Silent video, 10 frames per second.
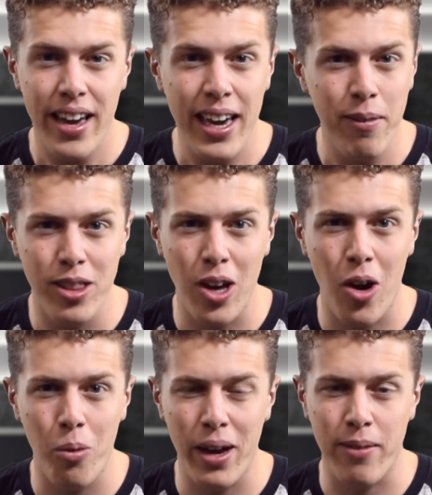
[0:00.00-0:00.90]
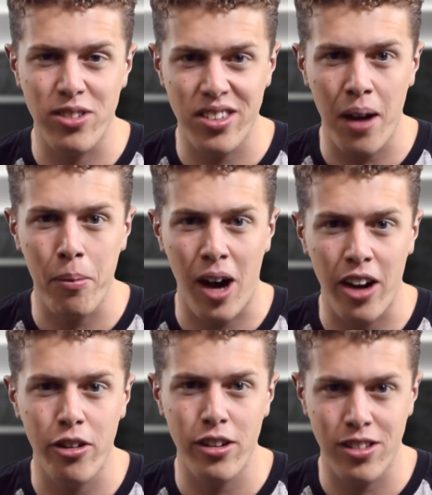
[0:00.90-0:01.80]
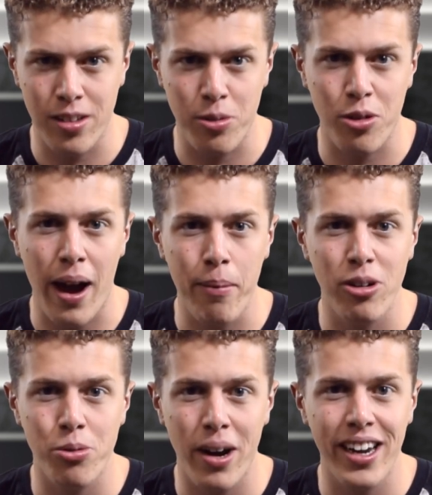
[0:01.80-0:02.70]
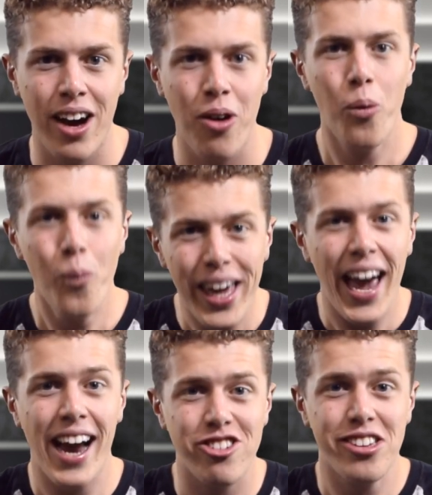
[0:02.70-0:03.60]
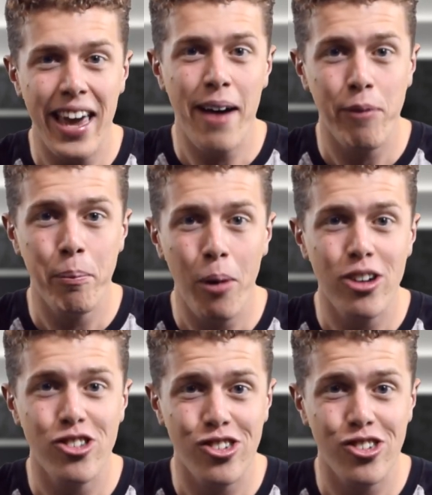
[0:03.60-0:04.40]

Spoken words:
Even though we have sub 100 subscribers right now, we actually have a merch